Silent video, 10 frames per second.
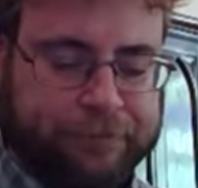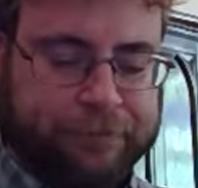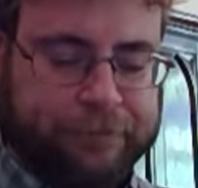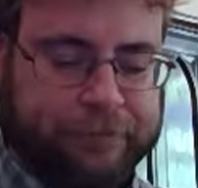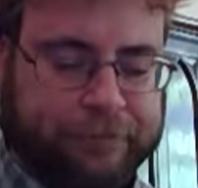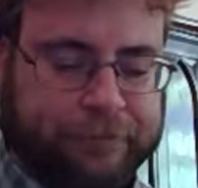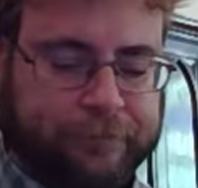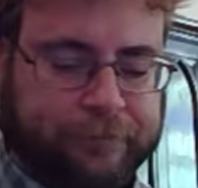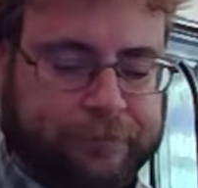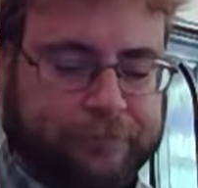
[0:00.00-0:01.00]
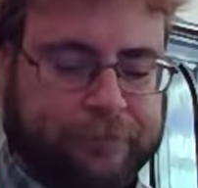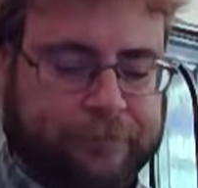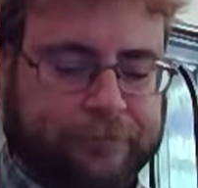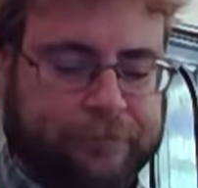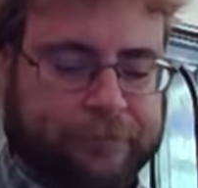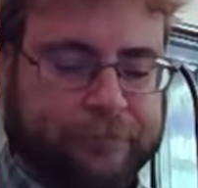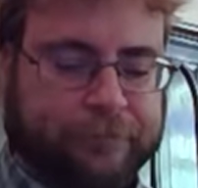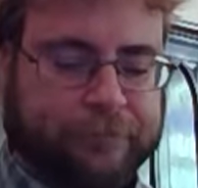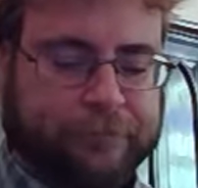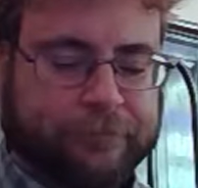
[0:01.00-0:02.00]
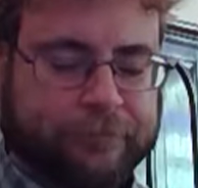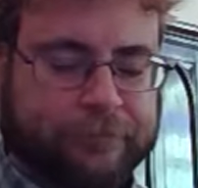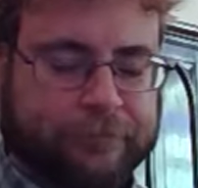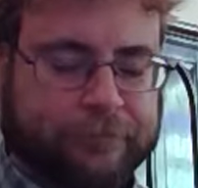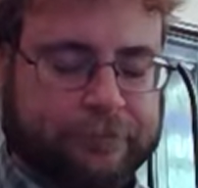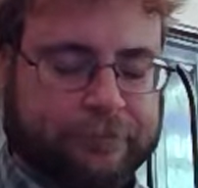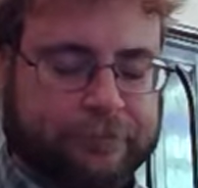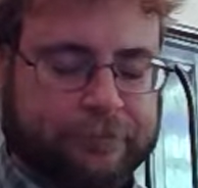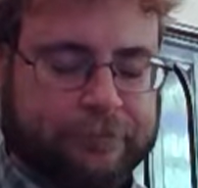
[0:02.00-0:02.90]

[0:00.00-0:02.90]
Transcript: [no speech]